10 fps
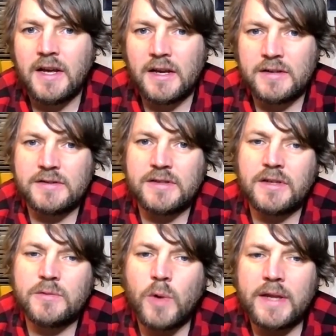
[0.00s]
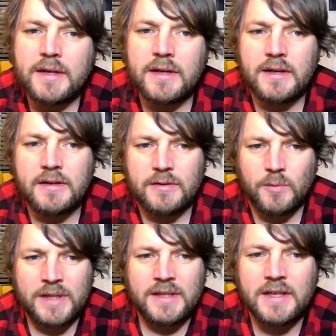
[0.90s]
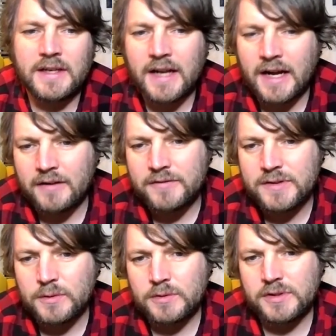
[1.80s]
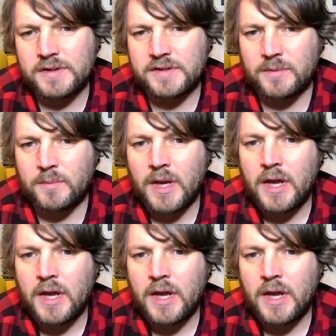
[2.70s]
And whether you can have socialism